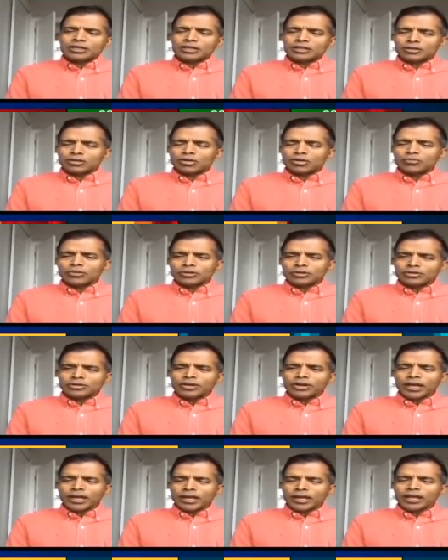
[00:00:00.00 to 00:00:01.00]
in global
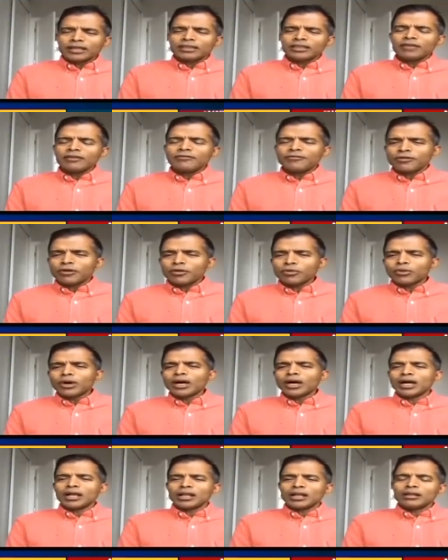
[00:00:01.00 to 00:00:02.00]
trade. I think for a
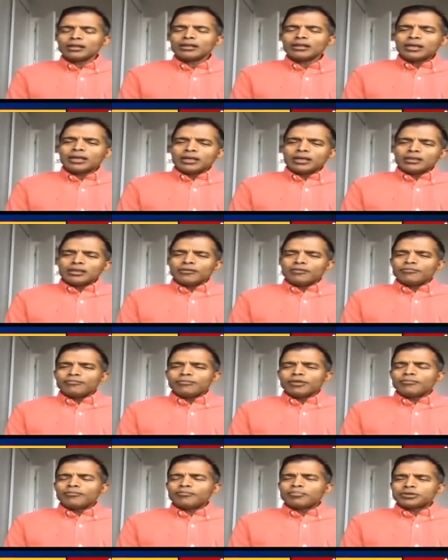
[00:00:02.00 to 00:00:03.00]
while, the,
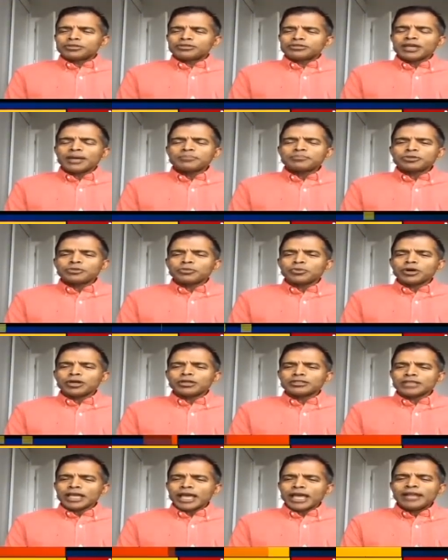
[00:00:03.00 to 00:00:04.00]
the perception
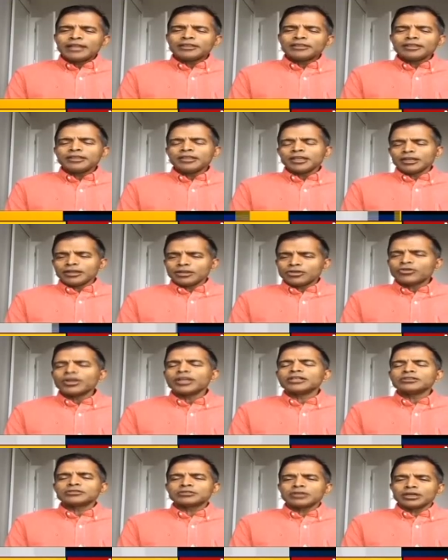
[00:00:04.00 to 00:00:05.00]
was anything that
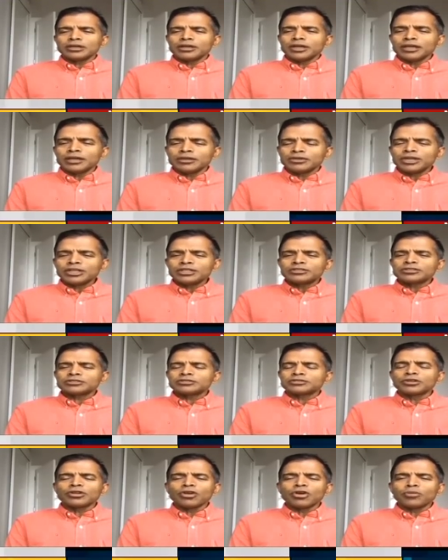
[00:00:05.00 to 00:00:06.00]
increase,
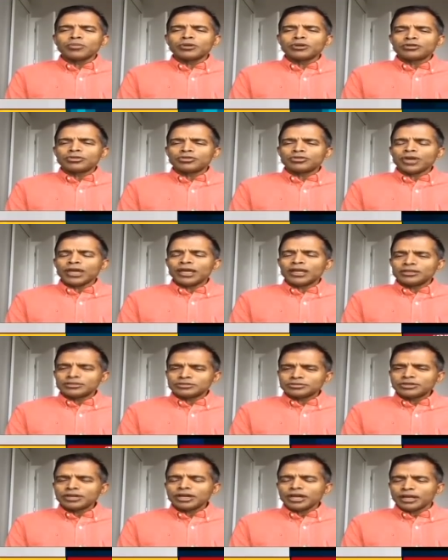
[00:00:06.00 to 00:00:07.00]
increases global trade
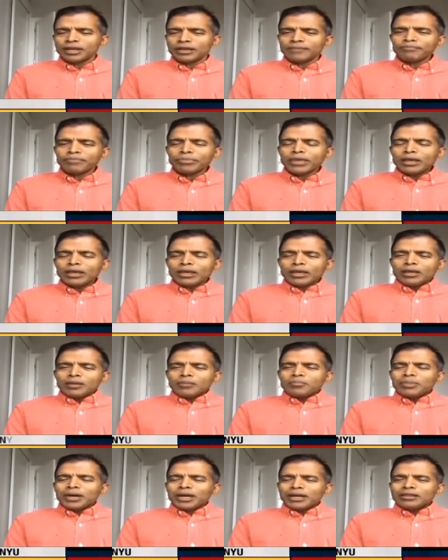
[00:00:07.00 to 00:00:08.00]
is good.
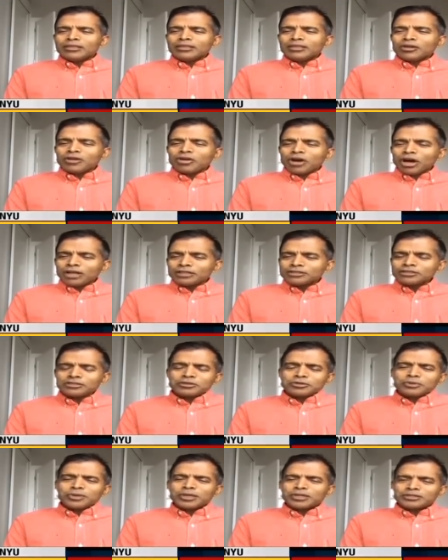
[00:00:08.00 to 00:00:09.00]
But the
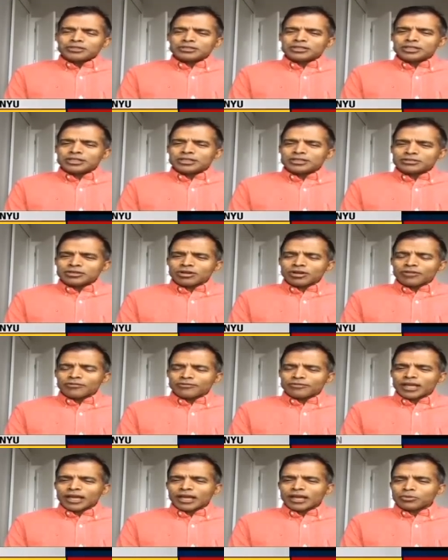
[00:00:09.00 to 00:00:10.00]
consequences
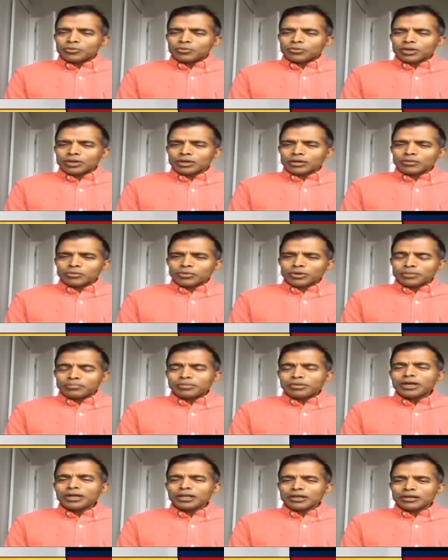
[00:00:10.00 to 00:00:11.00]
of that were, were
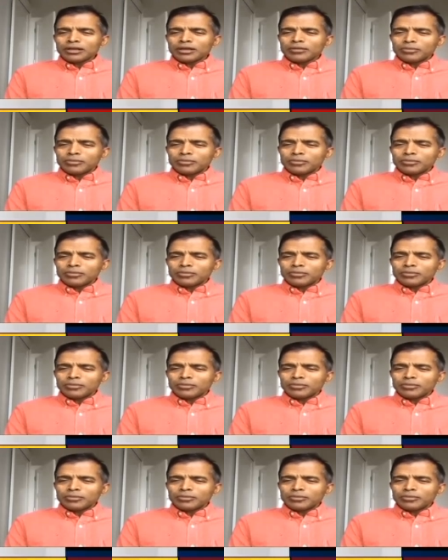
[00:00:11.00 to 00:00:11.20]
pretty,